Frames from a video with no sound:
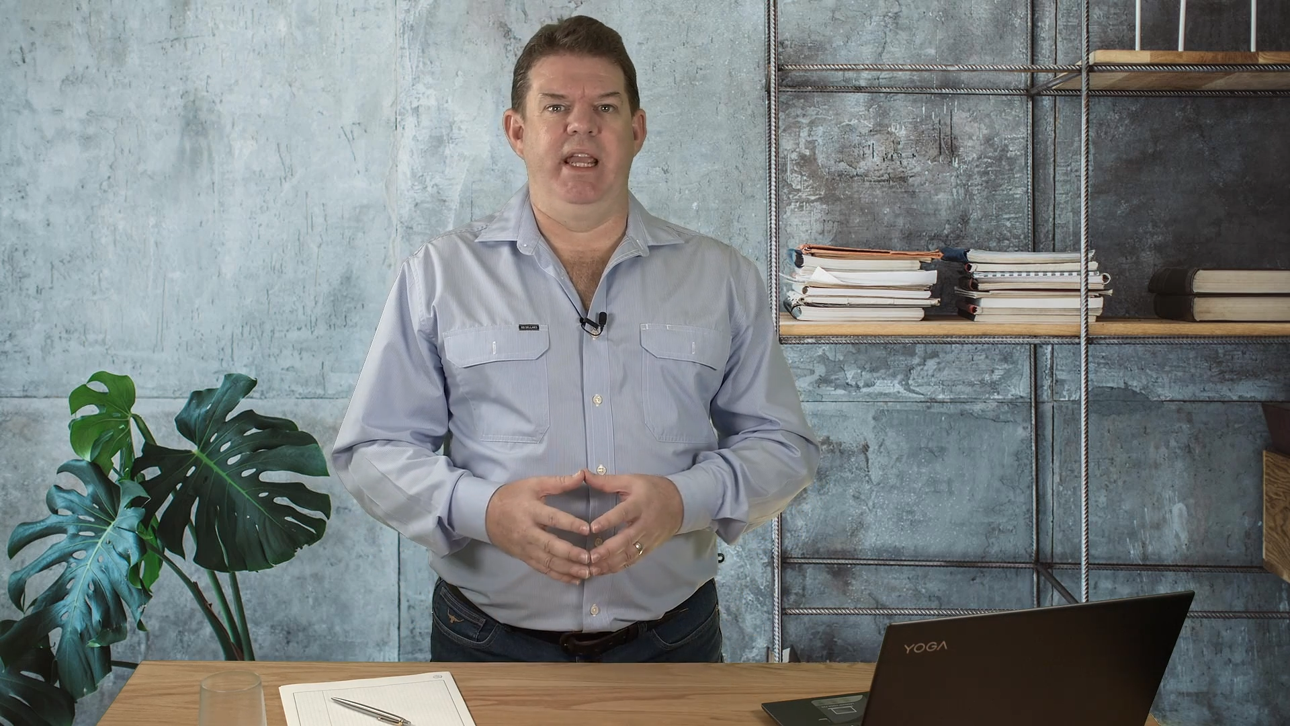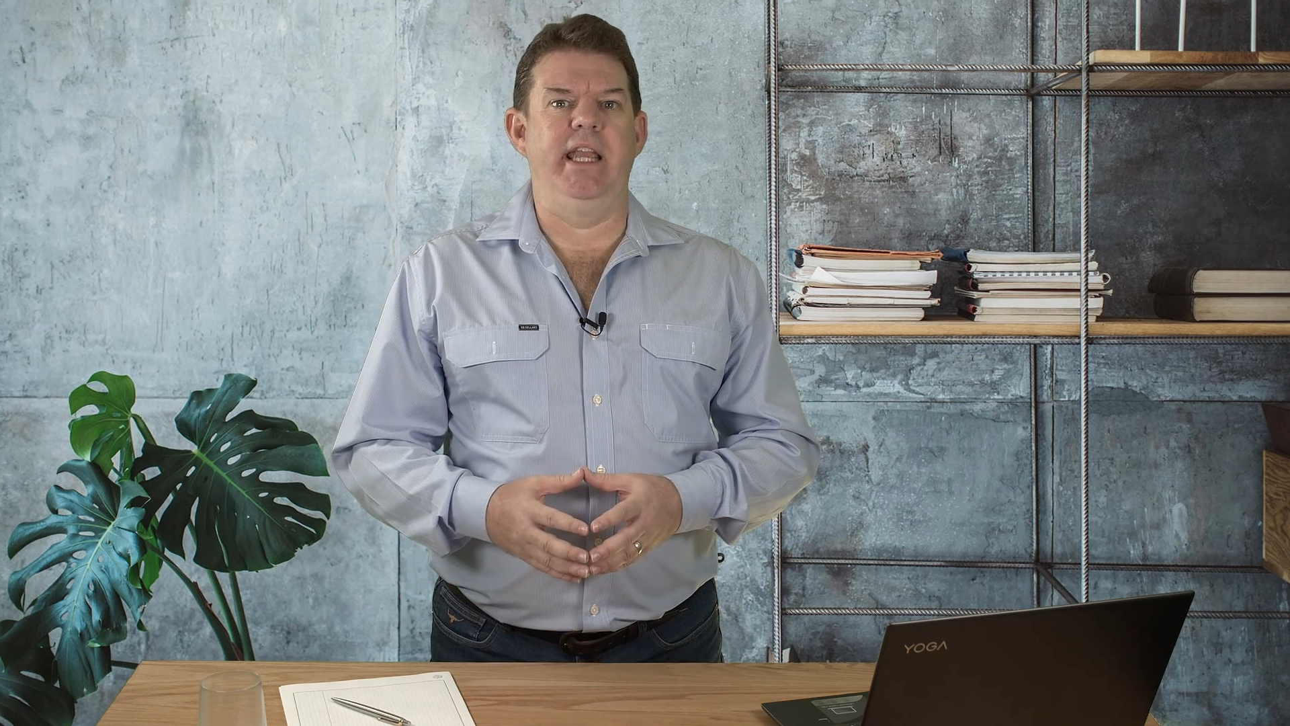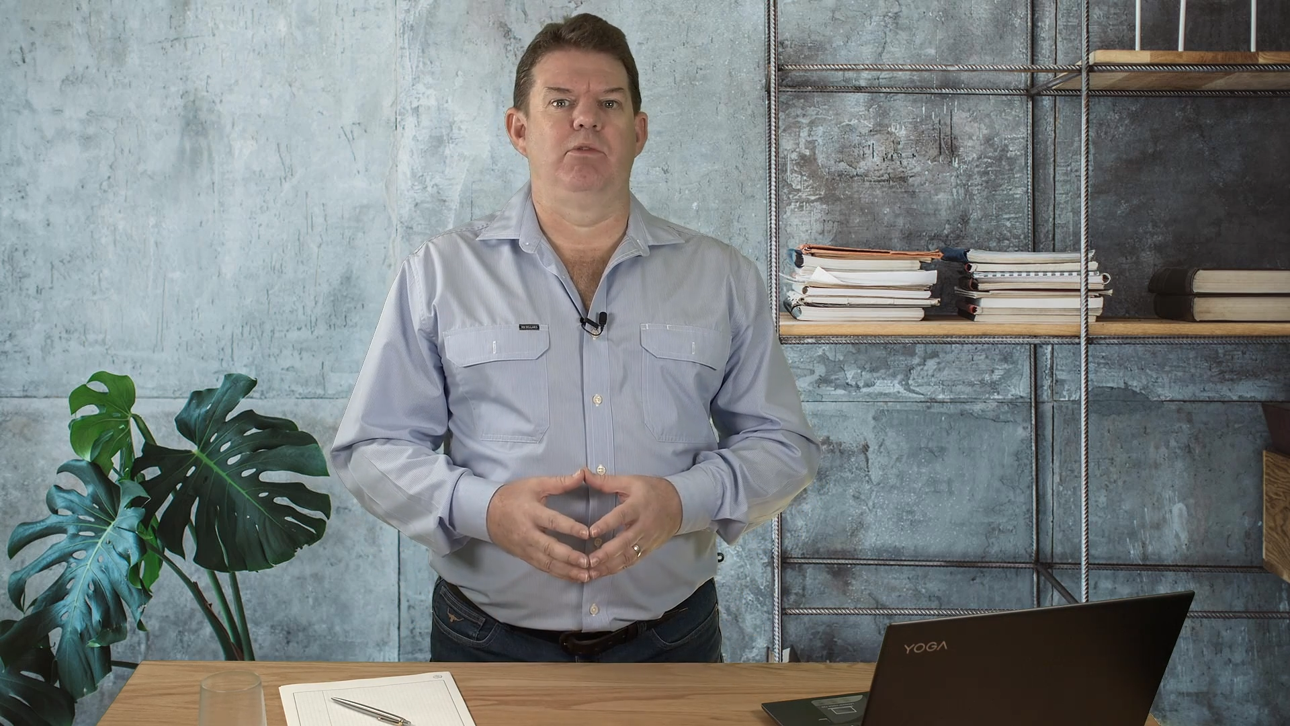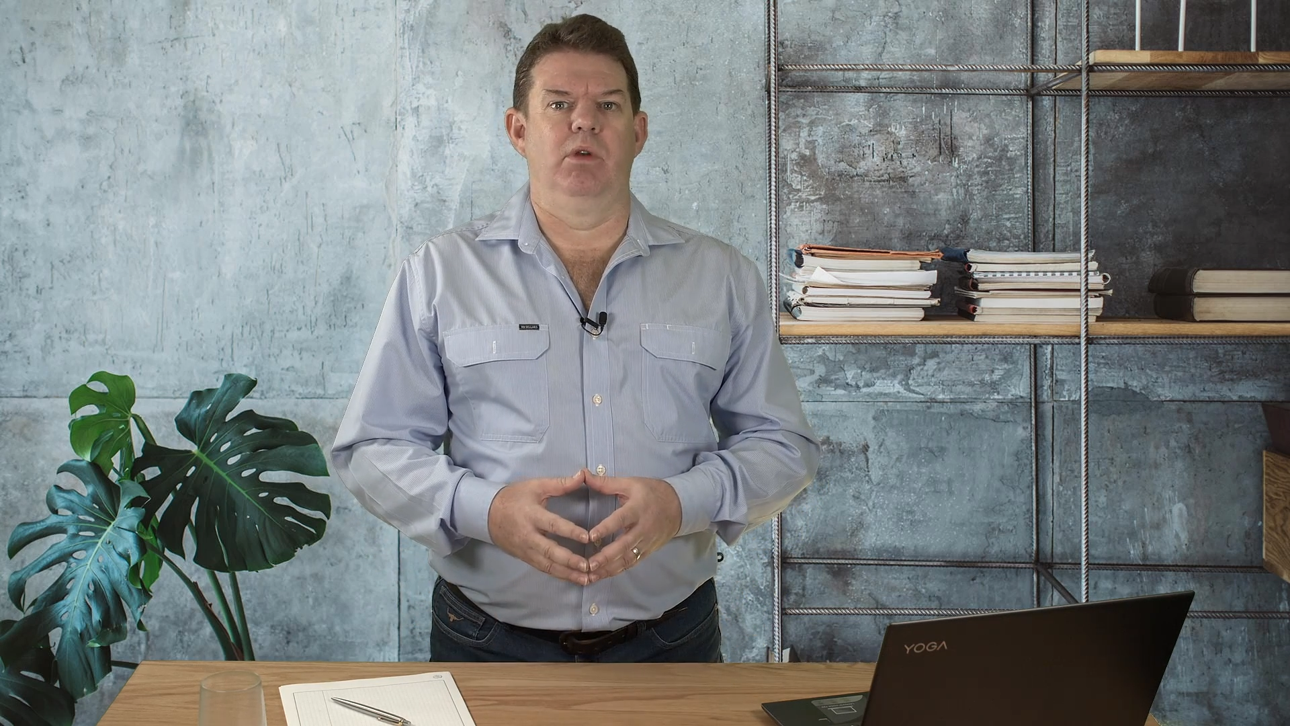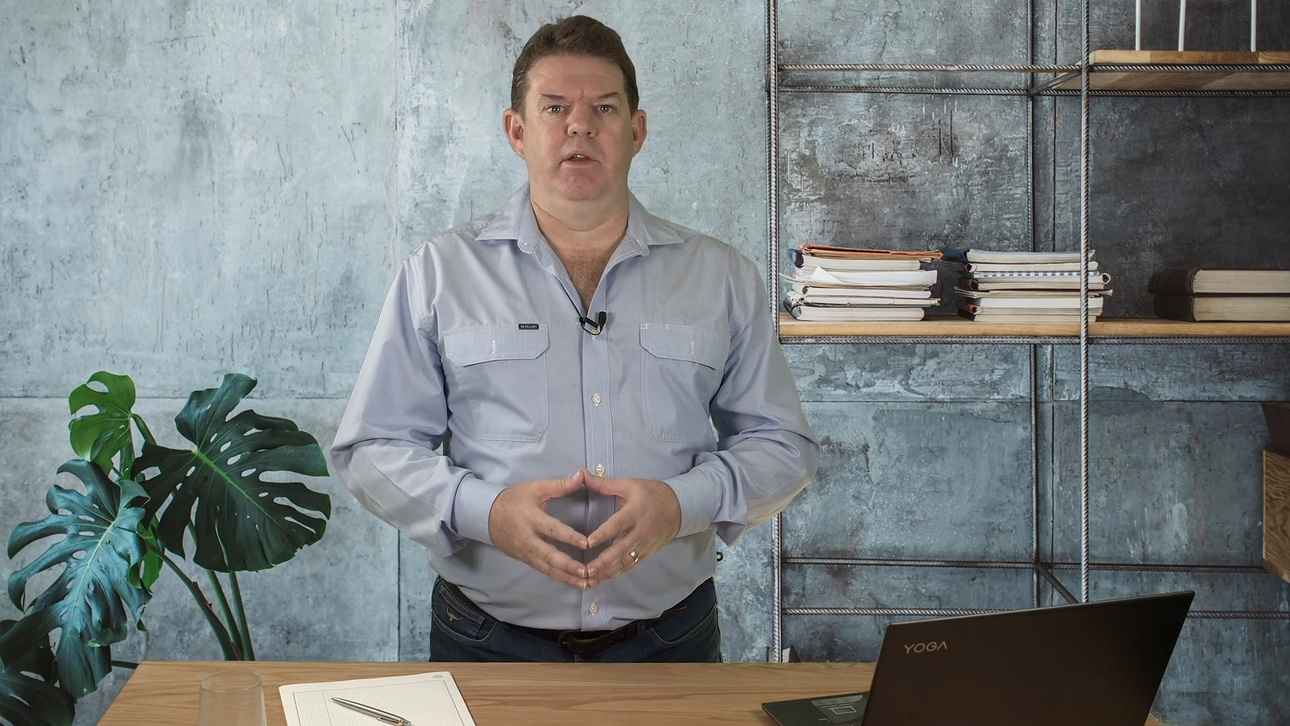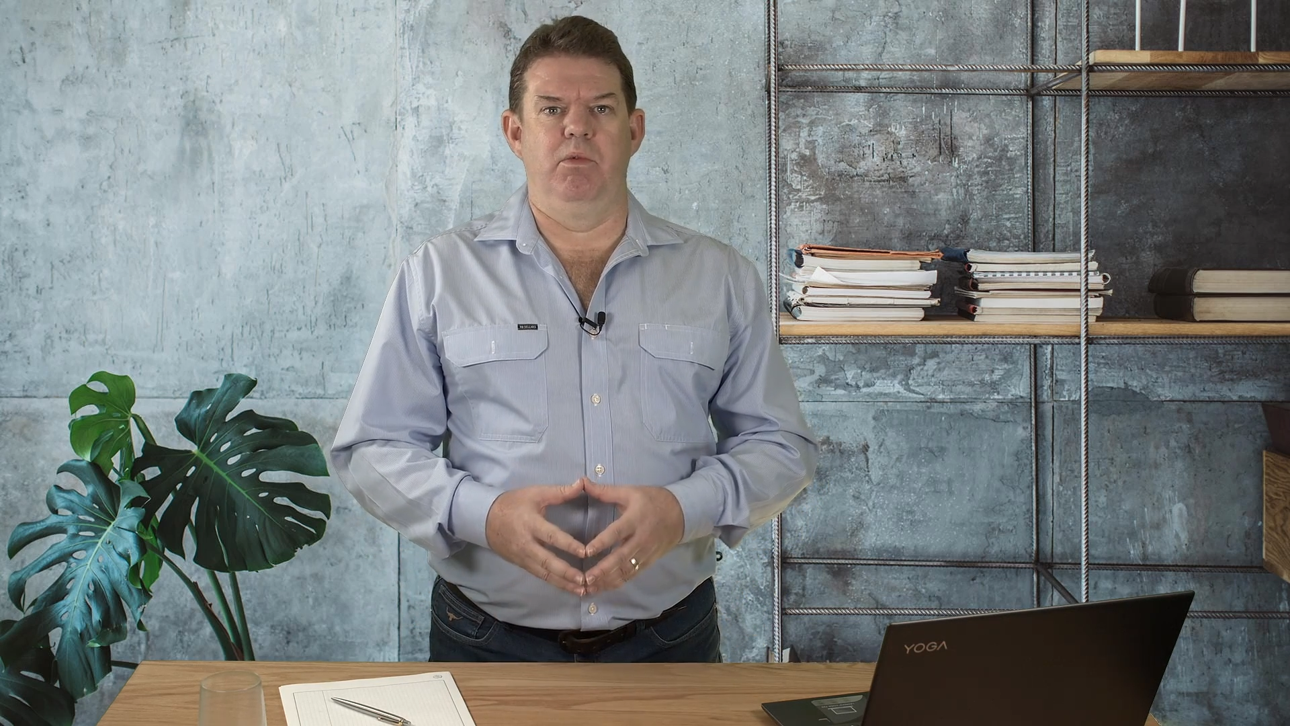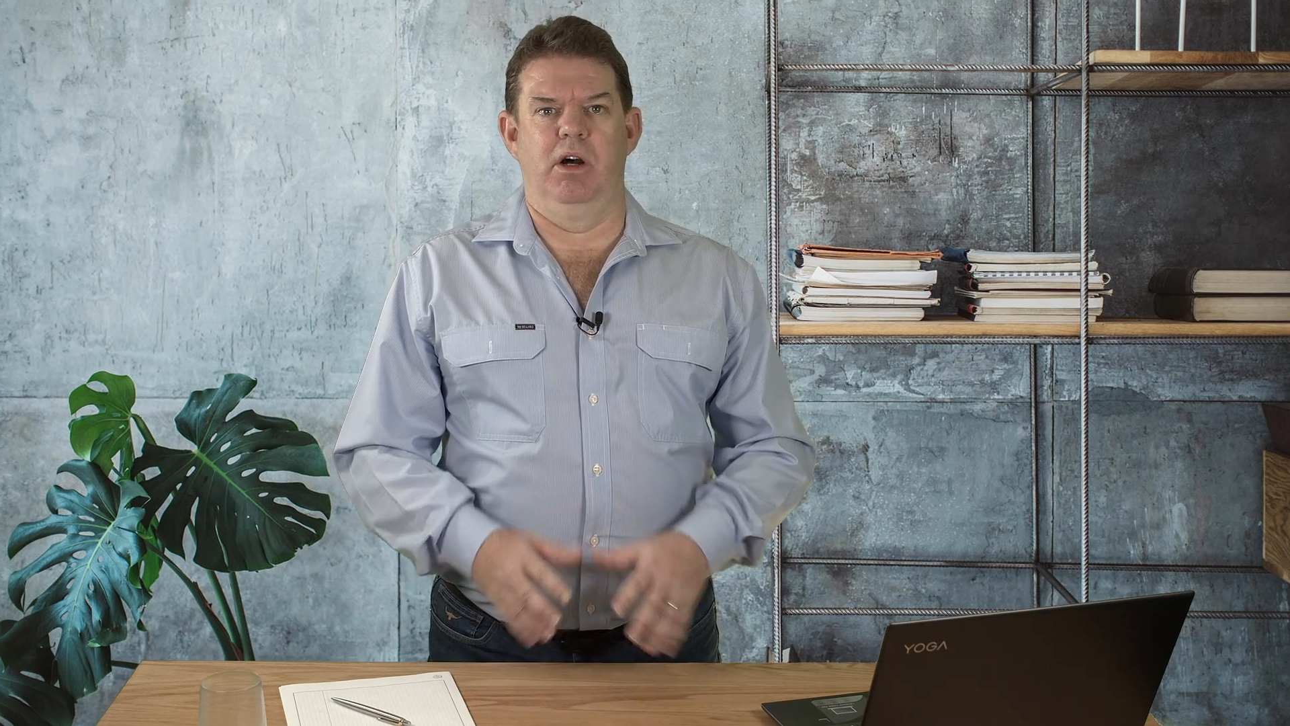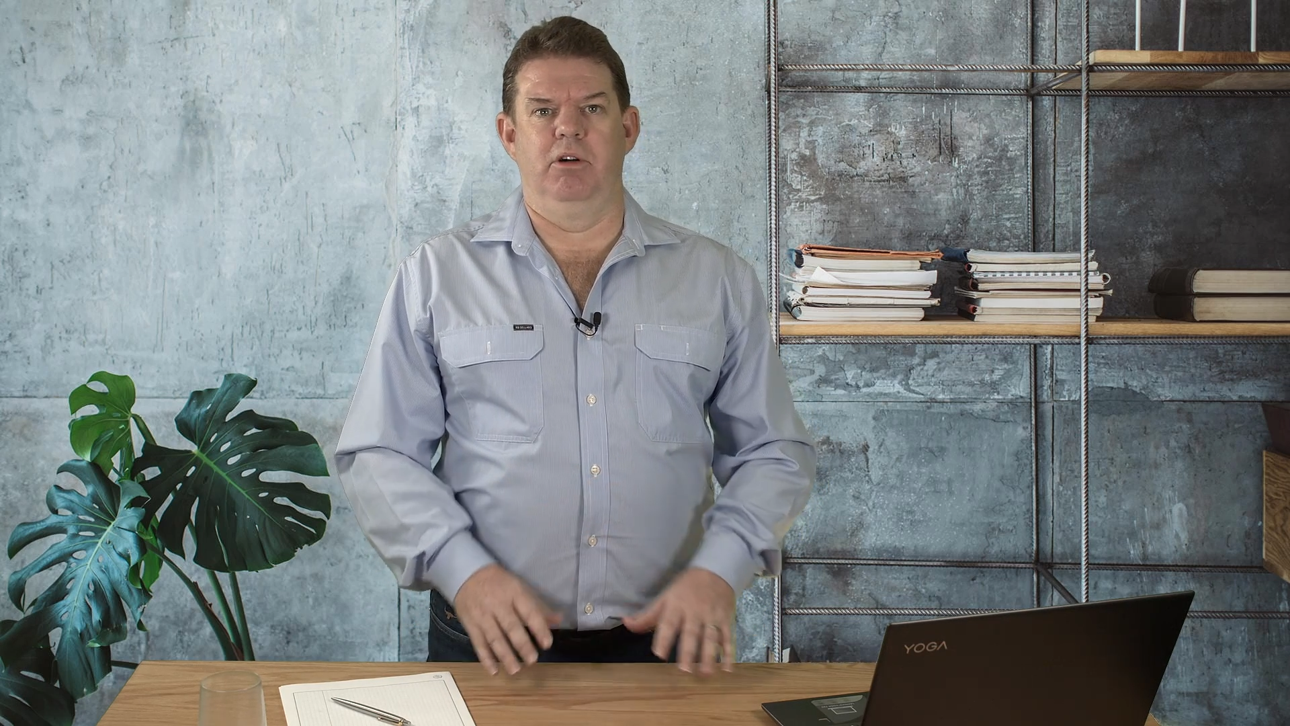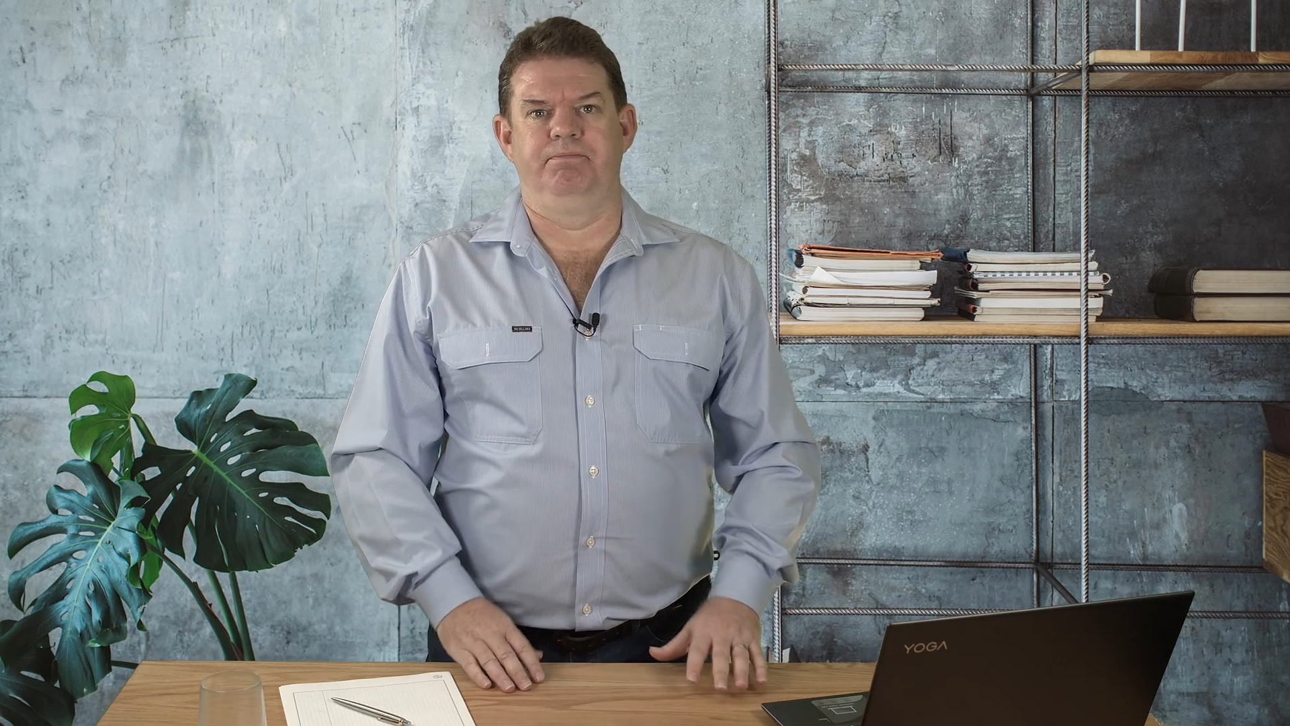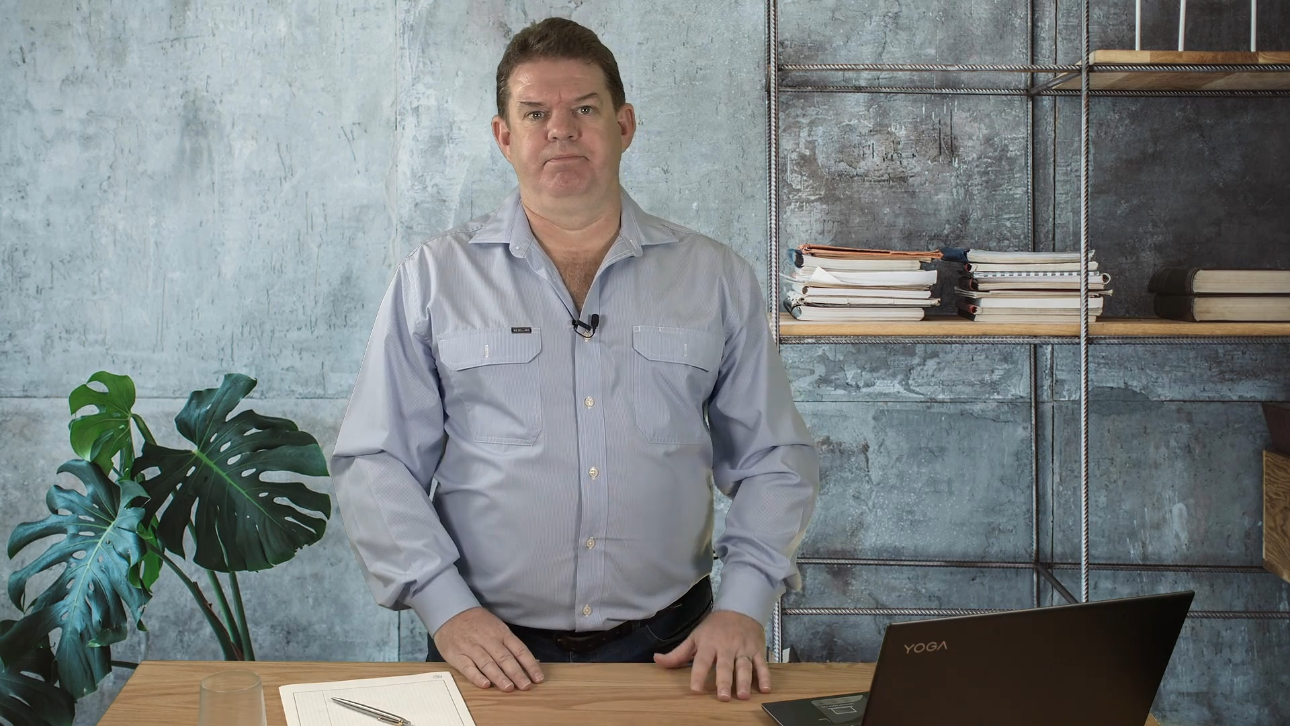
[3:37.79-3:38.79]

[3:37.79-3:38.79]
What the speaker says: equally well.